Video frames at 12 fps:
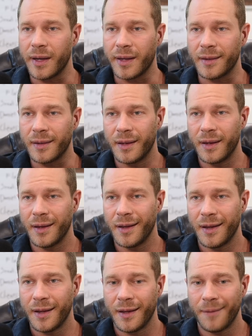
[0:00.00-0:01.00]
And
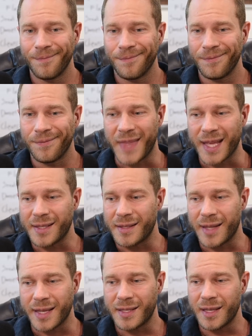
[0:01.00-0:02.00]
that's
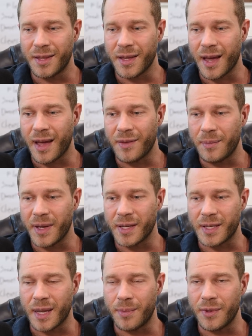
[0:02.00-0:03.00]
that's the thing I have the
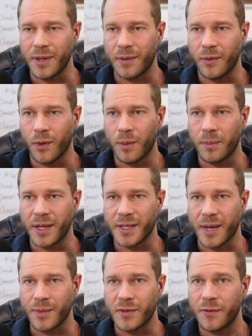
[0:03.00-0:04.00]
biggest empathy for because
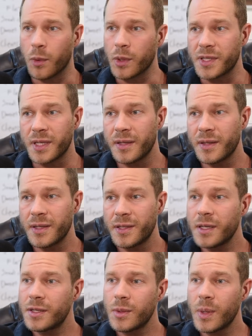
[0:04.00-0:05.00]
I was forced into this
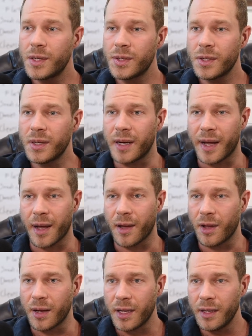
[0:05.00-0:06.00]
situation and I
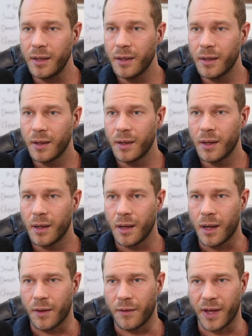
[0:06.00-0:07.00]
got lucky.
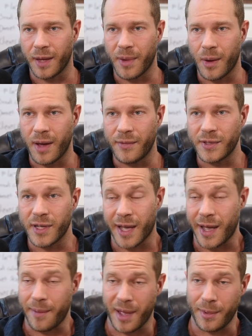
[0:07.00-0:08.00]
Of like my wife was like,
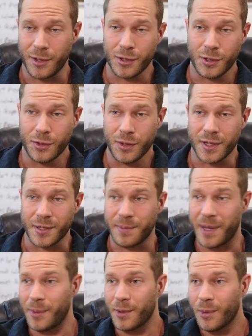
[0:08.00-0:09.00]
hey, maybe you should do this,
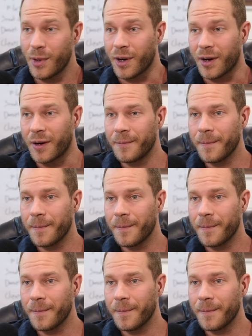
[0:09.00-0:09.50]
maybe it'll work.